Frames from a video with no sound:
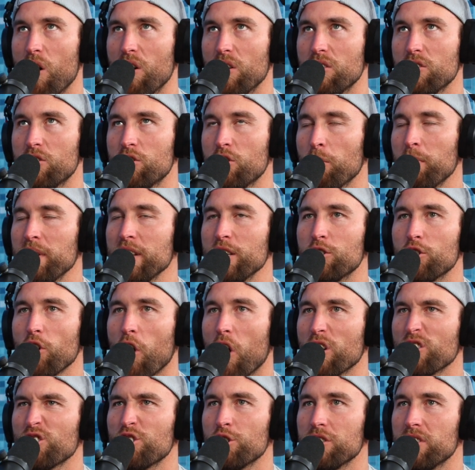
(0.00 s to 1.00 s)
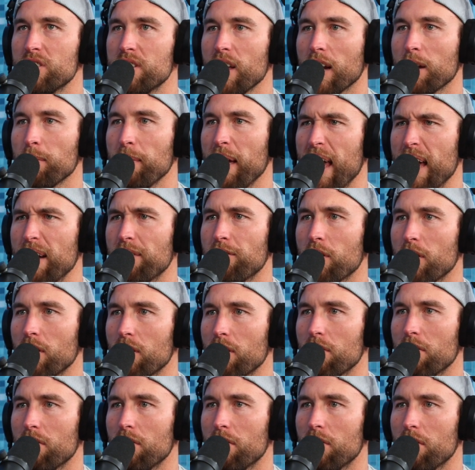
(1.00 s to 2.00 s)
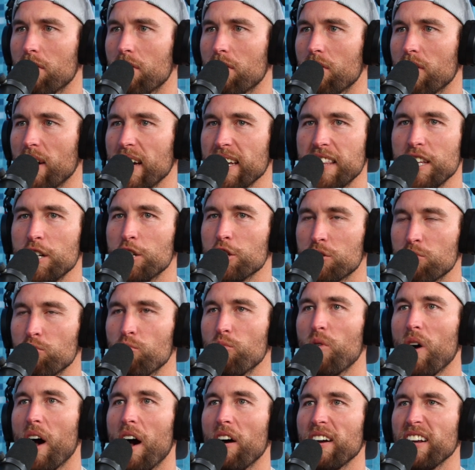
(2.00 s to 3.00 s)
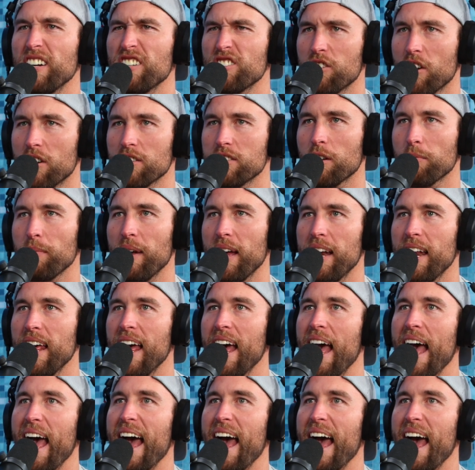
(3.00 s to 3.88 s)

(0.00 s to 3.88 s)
so many songs just stuck in my head for like I'll get a song stuck in my head,